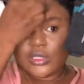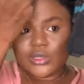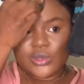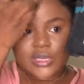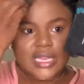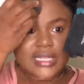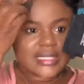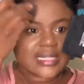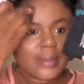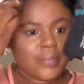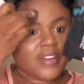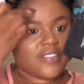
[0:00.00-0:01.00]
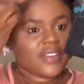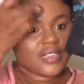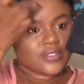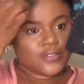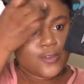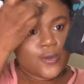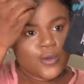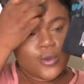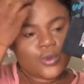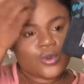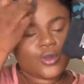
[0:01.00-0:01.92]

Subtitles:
you get that perfect phone,